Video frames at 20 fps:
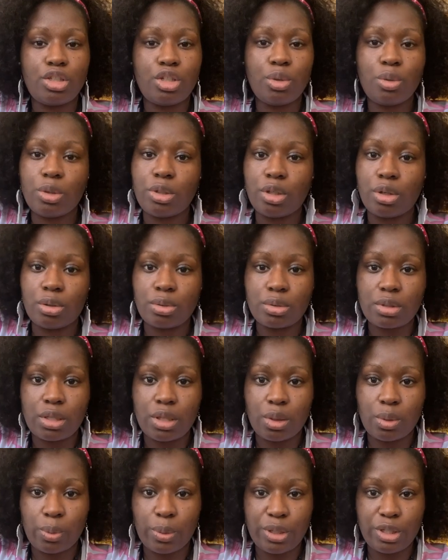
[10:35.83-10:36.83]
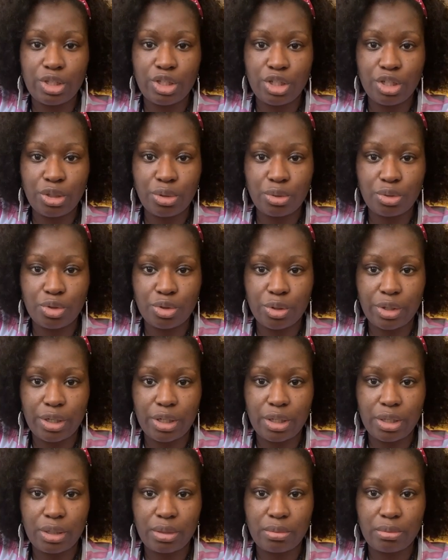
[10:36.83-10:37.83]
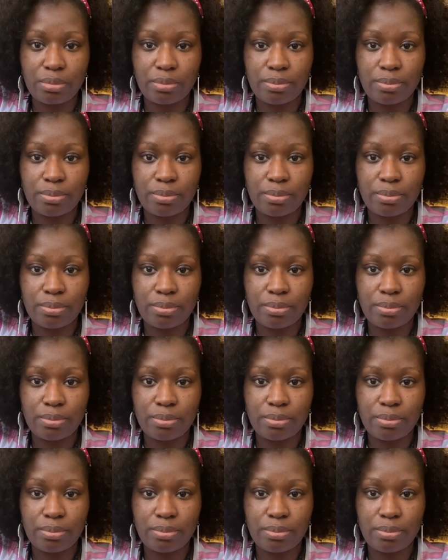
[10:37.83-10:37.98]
2 adults and 3 children,